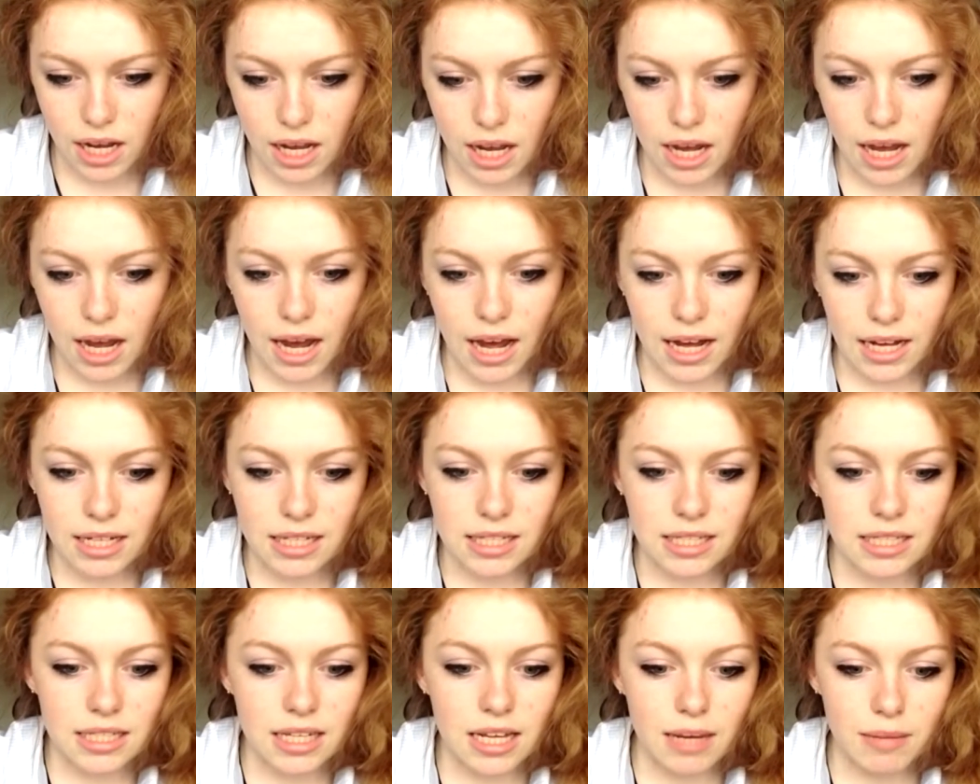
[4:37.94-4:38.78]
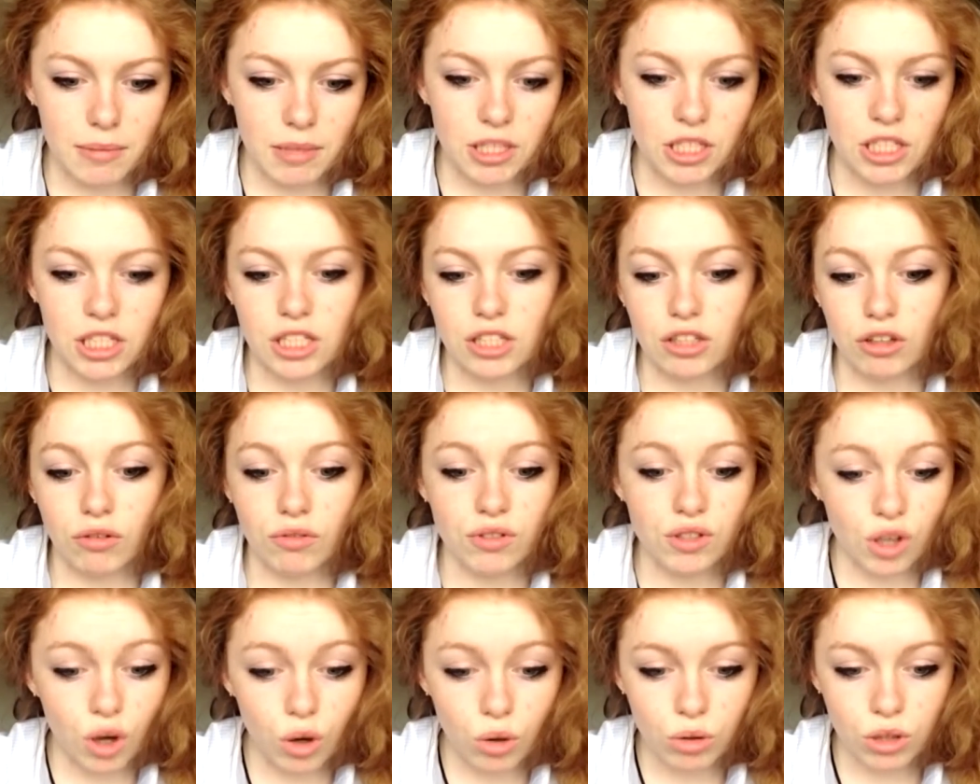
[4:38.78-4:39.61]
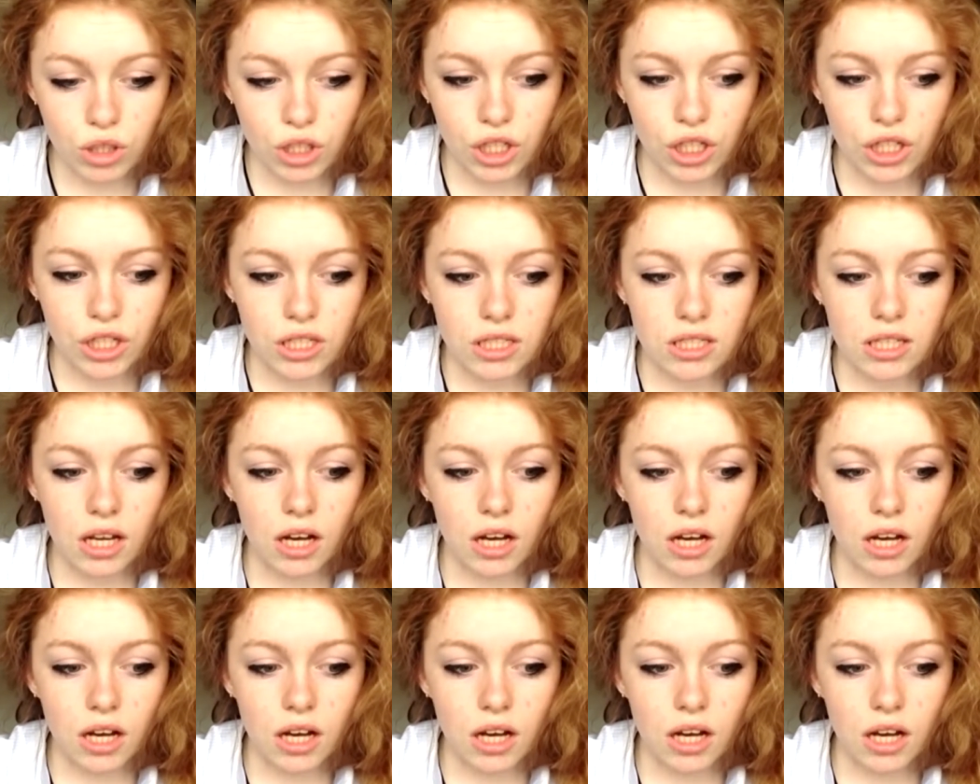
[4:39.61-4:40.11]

and images of soldiers,